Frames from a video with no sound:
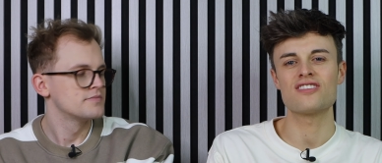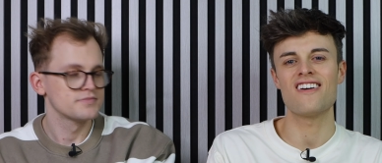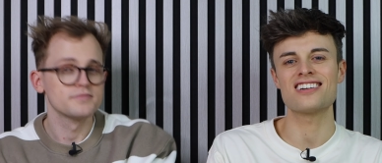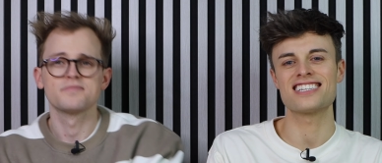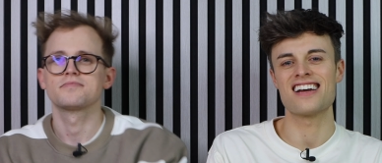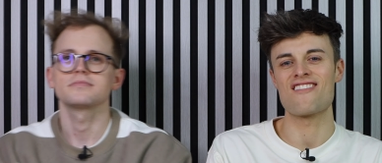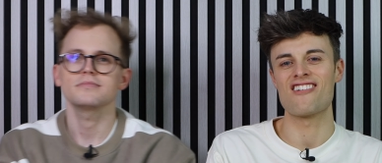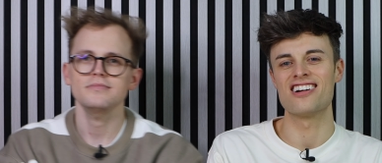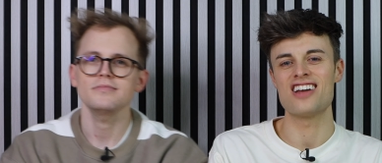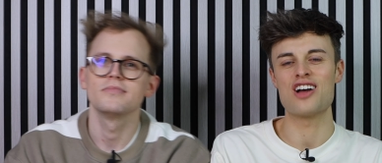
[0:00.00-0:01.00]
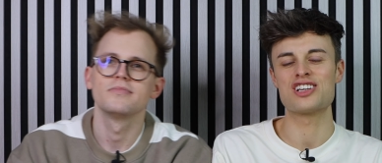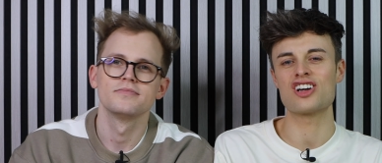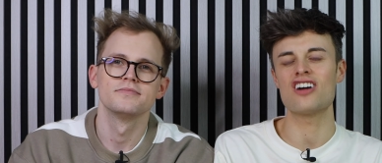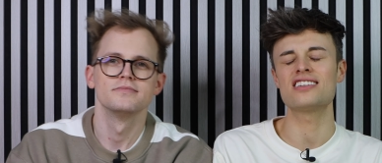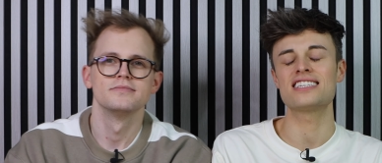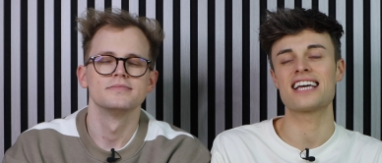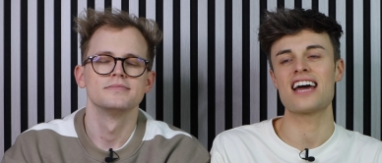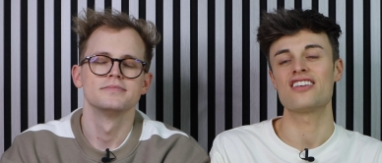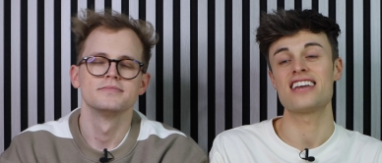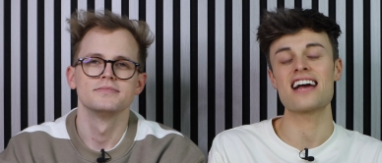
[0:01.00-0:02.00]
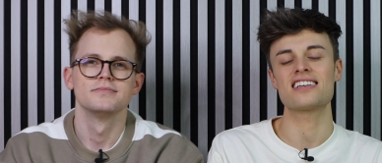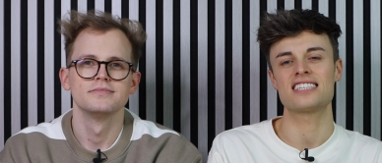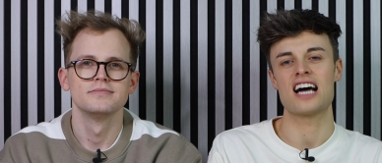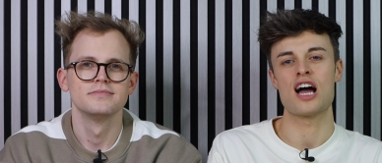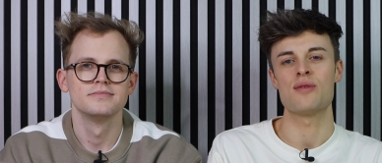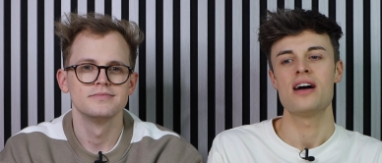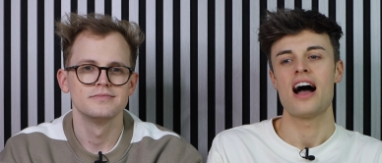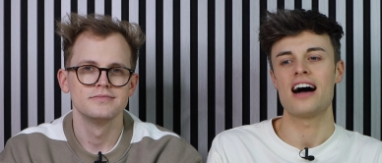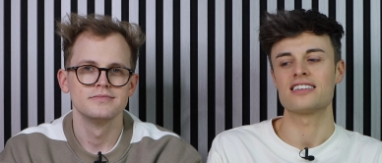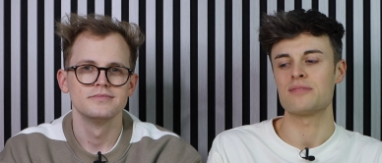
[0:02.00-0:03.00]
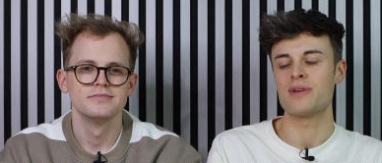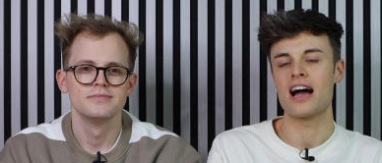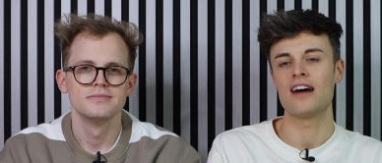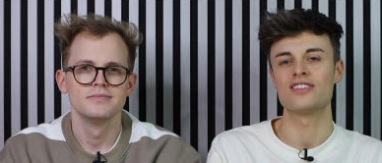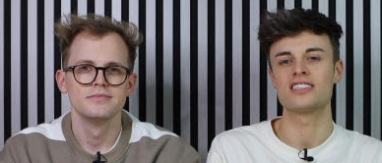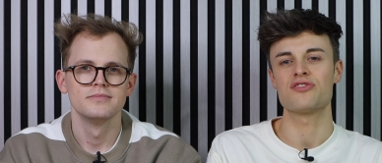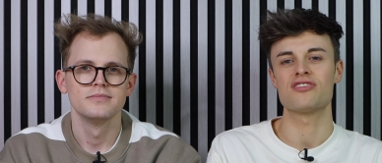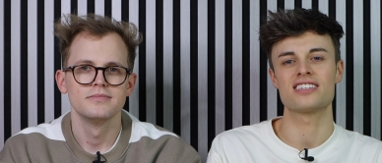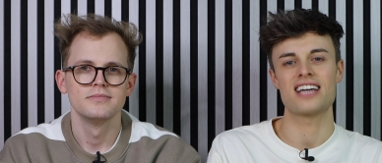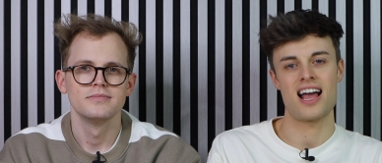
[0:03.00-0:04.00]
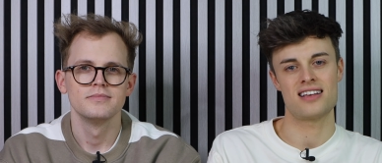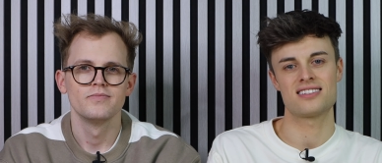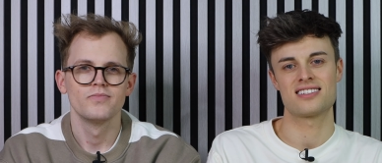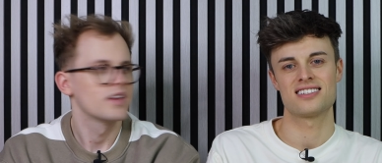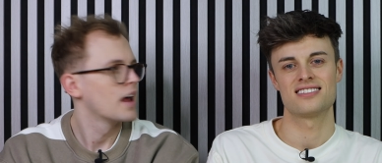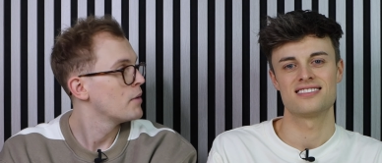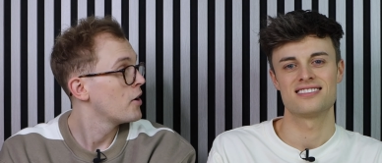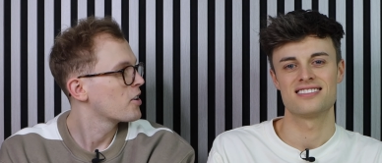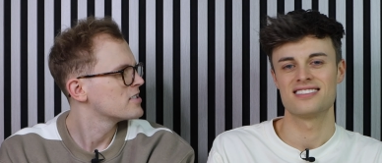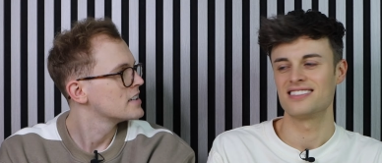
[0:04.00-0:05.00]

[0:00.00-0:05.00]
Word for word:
Speaker 1: for watching, everyone. Join us again next time, as I may have a different guest. Am I not good